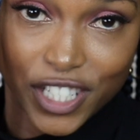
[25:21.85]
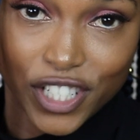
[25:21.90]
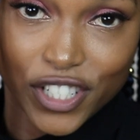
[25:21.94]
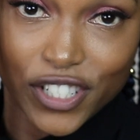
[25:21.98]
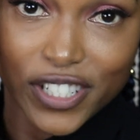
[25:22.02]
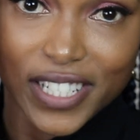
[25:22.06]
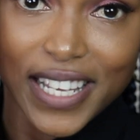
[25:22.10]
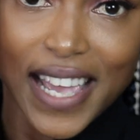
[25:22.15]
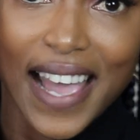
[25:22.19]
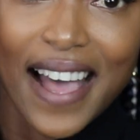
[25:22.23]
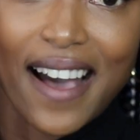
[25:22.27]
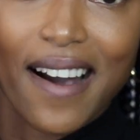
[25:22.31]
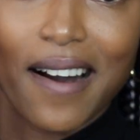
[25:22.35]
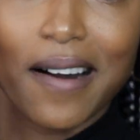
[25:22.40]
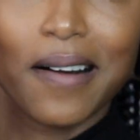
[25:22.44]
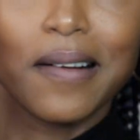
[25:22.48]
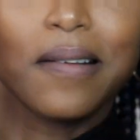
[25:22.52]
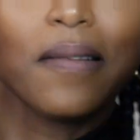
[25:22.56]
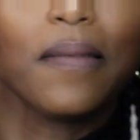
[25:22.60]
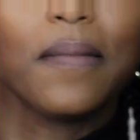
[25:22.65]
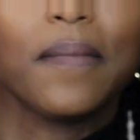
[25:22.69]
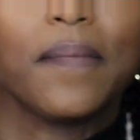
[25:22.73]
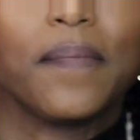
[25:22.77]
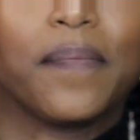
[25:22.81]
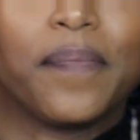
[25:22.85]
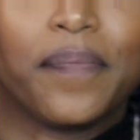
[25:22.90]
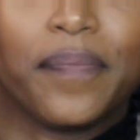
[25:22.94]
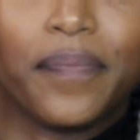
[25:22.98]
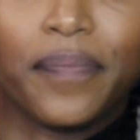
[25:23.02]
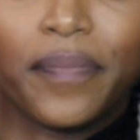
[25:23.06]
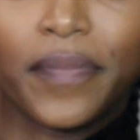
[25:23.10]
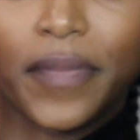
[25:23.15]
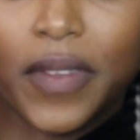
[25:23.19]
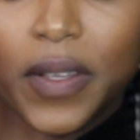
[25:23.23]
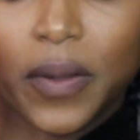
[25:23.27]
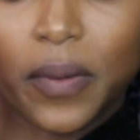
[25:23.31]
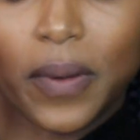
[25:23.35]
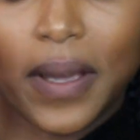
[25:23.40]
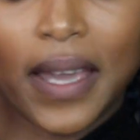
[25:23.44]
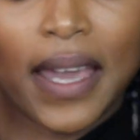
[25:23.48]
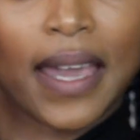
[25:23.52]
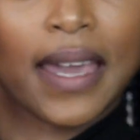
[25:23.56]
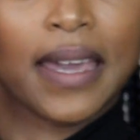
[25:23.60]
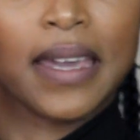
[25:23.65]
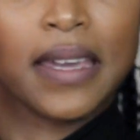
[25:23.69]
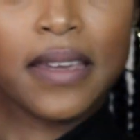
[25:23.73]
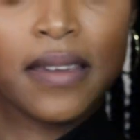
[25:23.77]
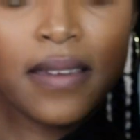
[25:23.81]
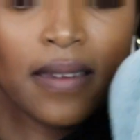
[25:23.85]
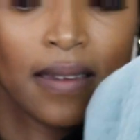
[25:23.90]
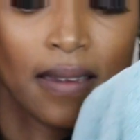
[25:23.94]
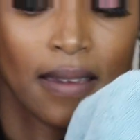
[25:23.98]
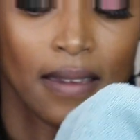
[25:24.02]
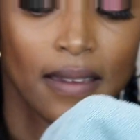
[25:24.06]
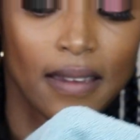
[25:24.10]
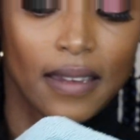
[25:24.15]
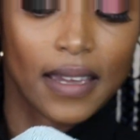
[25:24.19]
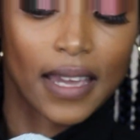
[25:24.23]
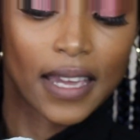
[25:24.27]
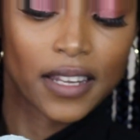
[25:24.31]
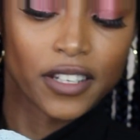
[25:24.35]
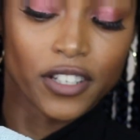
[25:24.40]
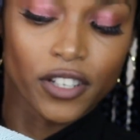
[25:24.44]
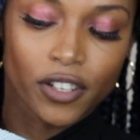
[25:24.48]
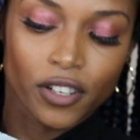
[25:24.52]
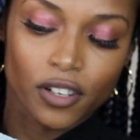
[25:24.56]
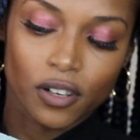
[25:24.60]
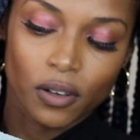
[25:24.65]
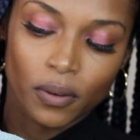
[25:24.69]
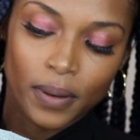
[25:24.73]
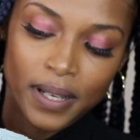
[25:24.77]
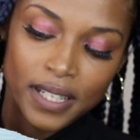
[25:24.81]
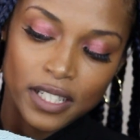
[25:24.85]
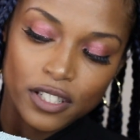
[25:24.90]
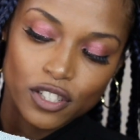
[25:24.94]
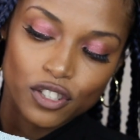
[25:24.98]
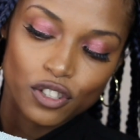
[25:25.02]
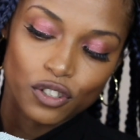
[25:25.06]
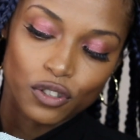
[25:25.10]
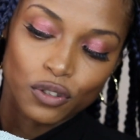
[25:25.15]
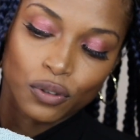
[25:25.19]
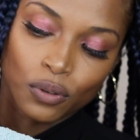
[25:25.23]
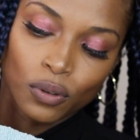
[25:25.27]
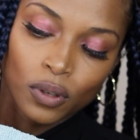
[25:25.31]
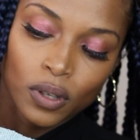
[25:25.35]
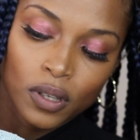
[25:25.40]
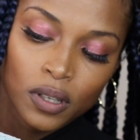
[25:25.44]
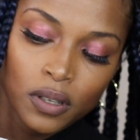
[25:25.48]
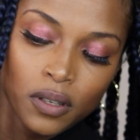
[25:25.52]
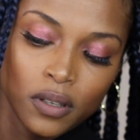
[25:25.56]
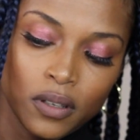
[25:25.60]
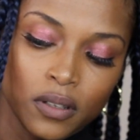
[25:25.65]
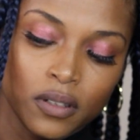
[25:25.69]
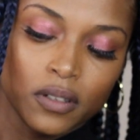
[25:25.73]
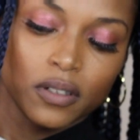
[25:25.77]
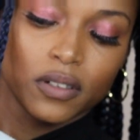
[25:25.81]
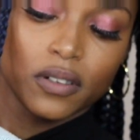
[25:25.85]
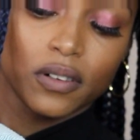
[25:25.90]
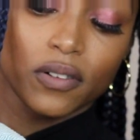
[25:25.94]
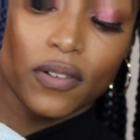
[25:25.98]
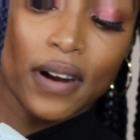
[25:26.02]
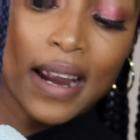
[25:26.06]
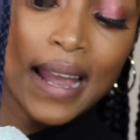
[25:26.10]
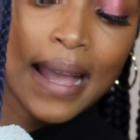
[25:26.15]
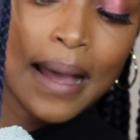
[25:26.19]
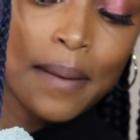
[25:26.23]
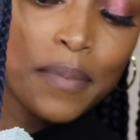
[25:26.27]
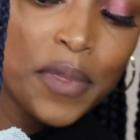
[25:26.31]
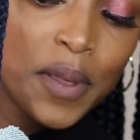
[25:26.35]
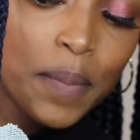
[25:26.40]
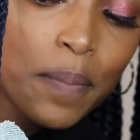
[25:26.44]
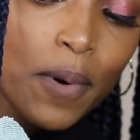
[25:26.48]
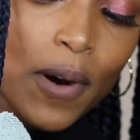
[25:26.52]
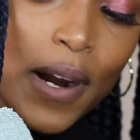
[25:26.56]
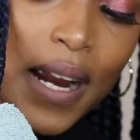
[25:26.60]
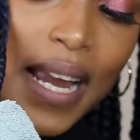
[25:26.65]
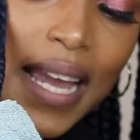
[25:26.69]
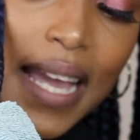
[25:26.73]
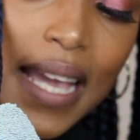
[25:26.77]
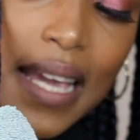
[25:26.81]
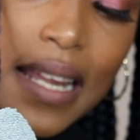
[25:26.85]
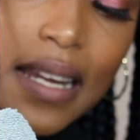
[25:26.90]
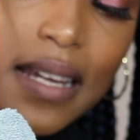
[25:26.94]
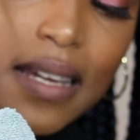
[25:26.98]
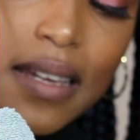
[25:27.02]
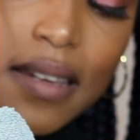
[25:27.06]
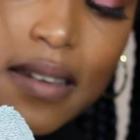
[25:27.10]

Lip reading: get your towel, okay? And you're going to grab the braid,